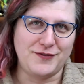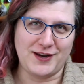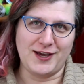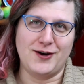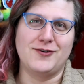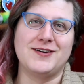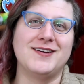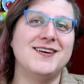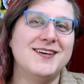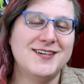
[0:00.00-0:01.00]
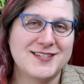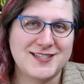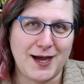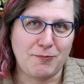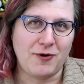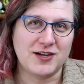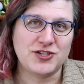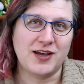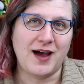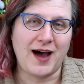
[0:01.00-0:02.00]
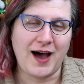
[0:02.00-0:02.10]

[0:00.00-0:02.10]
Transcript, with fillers: video and stop watching.